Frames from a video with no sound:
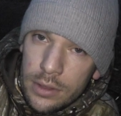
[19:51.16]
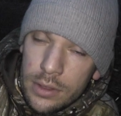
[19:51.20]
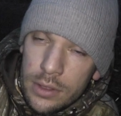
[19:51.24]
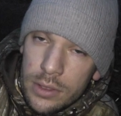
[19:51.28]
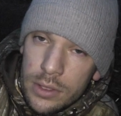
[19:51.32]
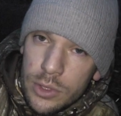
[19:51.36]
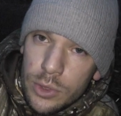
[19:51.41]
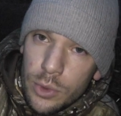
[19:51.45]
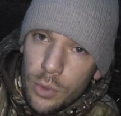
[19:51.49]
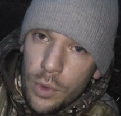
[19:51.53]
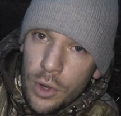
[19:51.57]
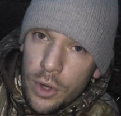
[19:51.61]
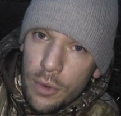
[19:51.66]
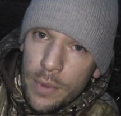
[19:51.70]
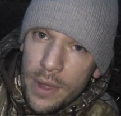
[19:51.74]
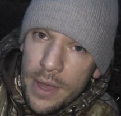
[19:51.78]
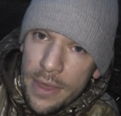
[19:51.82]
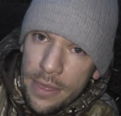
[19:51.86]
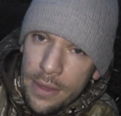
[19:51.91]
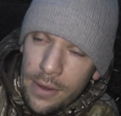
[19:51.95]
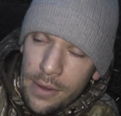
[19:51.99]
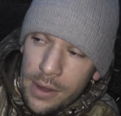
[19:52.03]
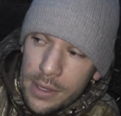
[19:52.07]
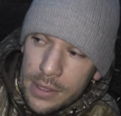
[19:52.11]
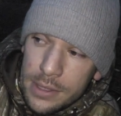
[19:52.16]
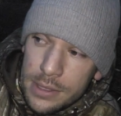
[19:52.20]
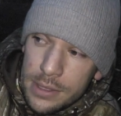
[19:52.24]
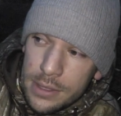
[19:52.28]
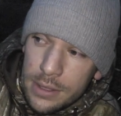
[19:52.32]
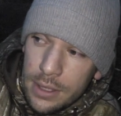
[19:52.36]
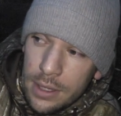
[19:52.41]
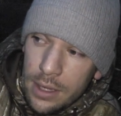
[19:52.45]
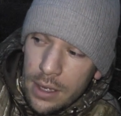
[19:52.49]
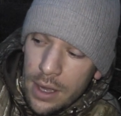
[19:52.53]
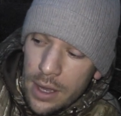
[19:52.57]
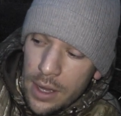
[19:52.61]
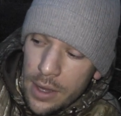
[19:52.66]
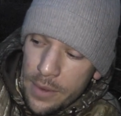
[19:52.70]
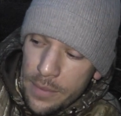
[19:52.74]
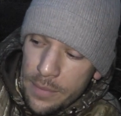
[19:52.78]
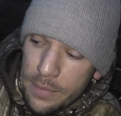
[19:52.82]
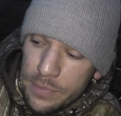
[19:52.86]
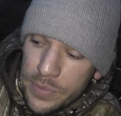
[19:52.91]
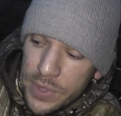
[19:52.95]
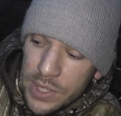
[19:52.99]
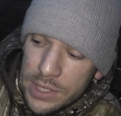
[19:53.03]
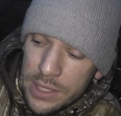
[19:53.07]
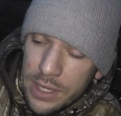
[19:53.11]
so what are my thoughts?
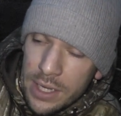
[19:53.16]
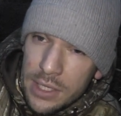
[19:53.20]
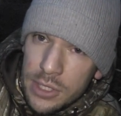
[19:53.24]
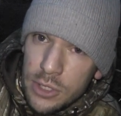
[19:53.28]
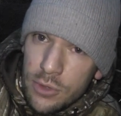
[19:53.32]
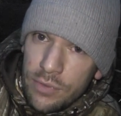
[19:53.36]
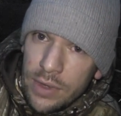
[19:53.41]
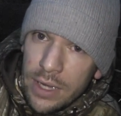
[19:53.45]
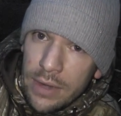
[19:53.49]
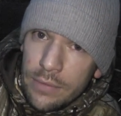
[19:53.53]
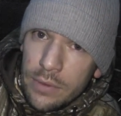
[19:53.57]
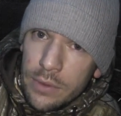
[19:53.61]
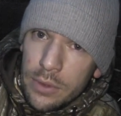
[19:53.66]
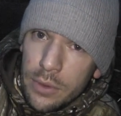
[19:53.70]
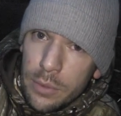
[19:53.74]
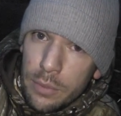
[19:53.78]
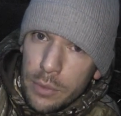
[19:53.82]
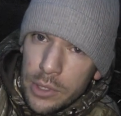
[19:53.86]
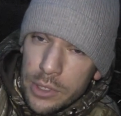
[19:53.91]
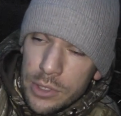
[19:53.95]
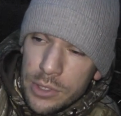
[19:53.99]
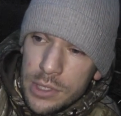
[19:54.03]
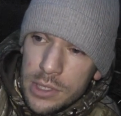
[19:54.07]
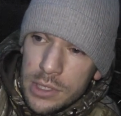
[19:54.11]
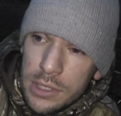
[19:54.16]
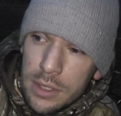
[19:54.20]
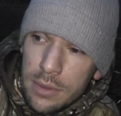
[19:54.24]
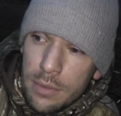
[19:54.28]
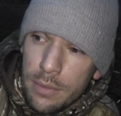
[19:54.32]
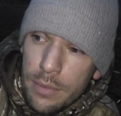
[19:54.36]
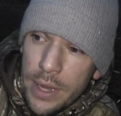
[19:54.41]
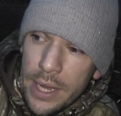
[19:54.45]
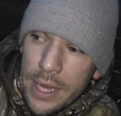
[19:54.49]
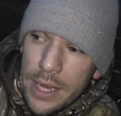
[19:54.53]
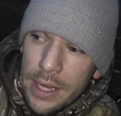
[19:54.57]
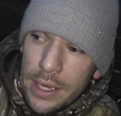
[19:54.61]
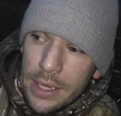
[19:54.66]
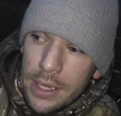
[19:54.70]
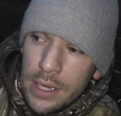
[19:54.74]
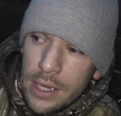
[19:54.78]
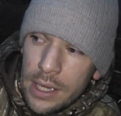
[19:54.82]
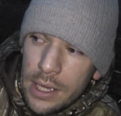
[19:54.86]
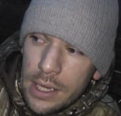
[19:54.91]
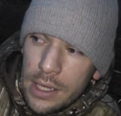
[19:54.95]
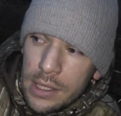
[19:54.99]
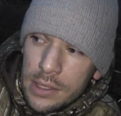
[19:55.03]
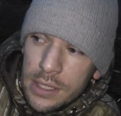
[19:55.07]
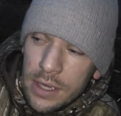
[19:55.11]
The Titan Survival Emergency Sleeping Bag
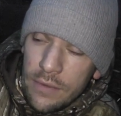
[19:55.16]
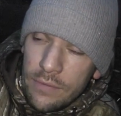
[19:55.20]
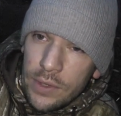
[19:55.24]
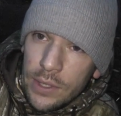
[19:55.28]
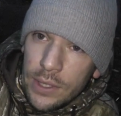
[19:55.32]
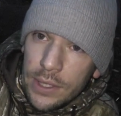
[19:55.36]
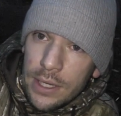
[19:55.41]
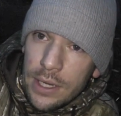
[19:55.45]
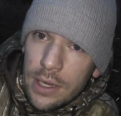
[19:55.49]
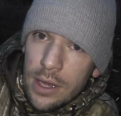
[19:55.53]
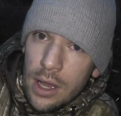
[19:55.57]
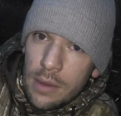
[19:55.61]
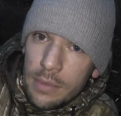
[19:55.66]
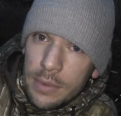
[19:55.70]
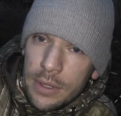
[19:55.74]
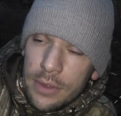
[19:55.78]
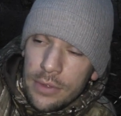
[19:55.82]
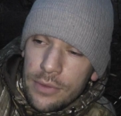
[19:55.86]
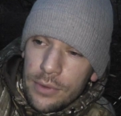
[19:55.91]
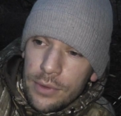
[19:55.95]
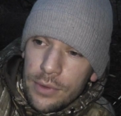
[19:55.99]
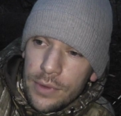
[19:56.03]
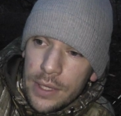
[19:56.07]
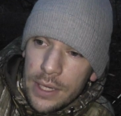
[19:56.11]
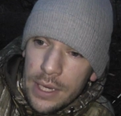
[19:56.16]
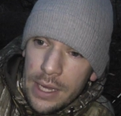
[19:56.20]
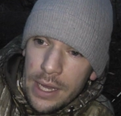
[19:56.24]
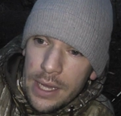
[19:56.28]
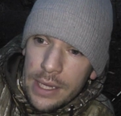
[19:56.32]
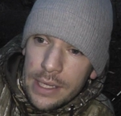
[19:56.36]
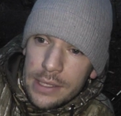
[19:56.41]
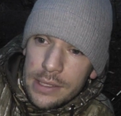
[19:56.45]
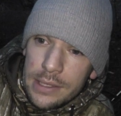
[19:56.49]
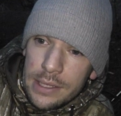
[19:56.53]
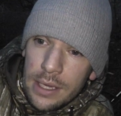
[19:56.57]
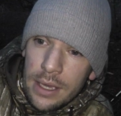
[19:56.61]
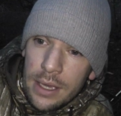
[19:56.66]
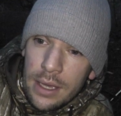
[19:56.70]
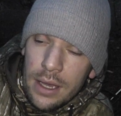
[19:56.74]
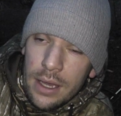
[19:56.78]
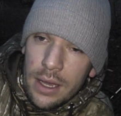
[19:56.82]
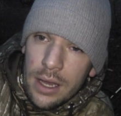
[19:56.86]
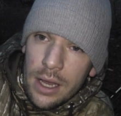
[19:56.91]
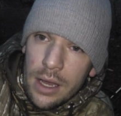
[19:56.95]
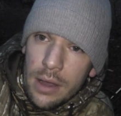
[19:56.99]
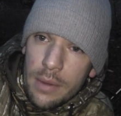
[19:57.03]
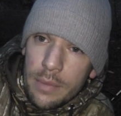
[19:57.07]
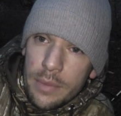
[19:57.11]
definitely got me through the night.
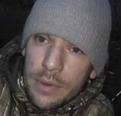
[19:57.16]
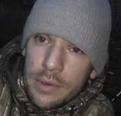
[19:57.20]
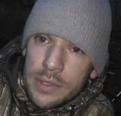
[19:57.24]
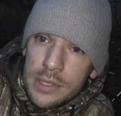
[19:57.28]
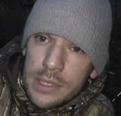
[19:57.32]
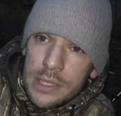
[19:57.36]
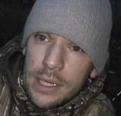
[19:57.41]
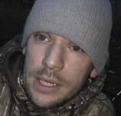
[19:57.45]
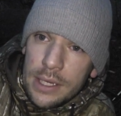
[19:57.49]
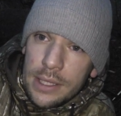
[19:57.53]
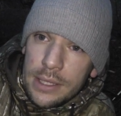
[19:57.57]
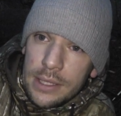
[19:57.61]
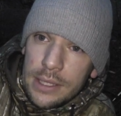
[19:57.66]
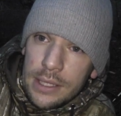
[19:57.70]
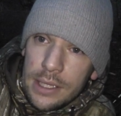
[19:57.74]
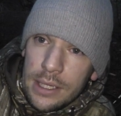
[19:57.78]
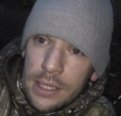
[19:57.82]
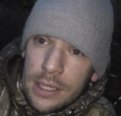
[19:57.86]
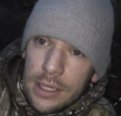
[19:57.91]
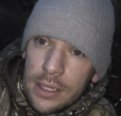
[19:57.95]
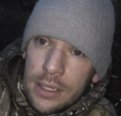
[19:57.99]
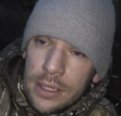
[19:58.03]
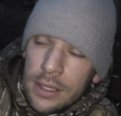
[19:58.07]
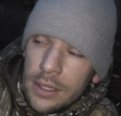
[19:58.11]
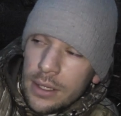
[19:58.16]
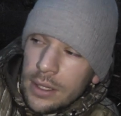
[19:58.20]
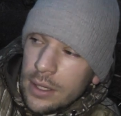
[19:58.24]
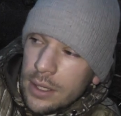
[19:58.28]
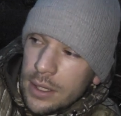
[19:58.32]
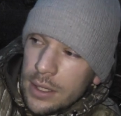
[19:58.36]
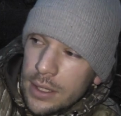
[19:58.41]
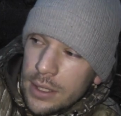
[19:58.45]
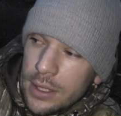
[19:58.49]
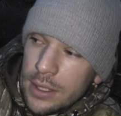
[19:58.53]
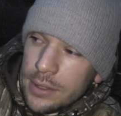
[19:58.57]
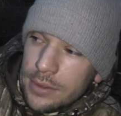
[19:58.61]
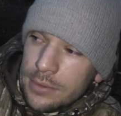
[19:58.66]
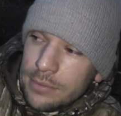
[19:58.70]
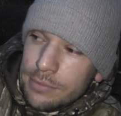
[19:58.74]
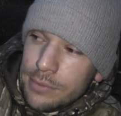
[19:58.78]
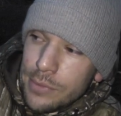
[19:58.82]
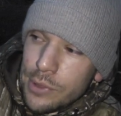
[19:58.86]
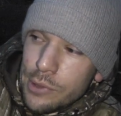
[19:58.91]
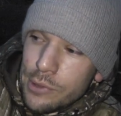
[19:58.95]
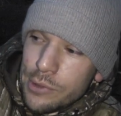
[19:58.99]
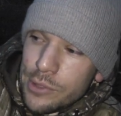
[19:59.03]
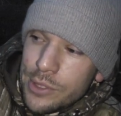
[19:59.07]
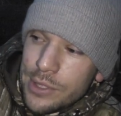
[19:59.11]
It was not the
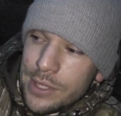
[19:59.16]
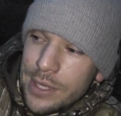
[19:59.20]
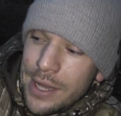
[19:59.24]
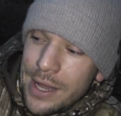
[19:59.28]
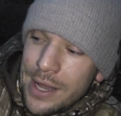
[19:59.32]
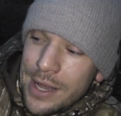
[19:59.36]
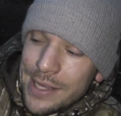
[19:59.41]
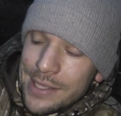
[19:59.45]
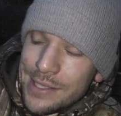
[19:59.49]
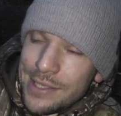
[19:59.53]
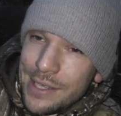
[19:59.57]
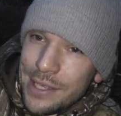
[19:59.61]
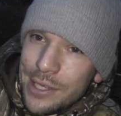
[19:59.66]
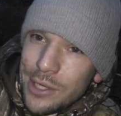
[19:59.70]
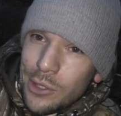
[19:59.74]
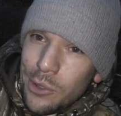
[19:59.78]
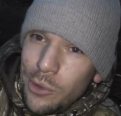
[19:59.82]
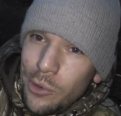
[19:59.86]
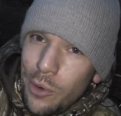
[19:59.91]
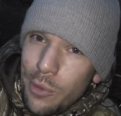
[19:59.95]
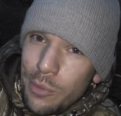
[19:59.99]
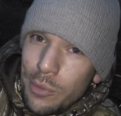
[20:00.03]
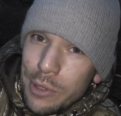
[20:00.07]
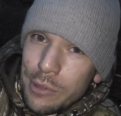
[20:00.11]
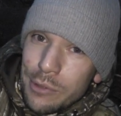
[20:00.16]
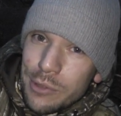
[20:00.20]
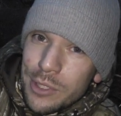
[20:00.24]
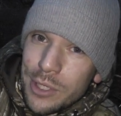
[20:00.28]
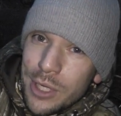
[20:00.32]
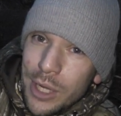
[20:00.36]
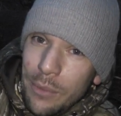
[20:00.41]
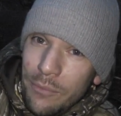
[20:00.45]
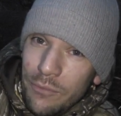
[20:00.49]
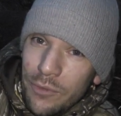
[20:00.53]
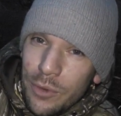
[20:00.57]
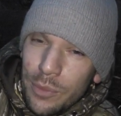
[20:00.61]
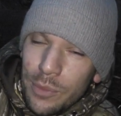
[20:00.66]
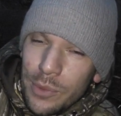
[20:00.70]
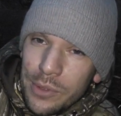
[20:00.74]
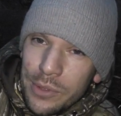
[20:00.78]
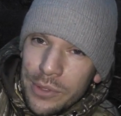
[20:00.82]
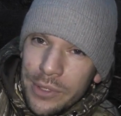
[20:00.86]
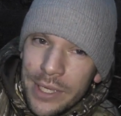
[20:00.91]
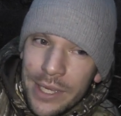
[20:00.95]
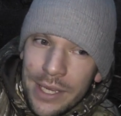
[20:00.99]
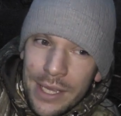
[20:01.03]
most ideal or most comfortable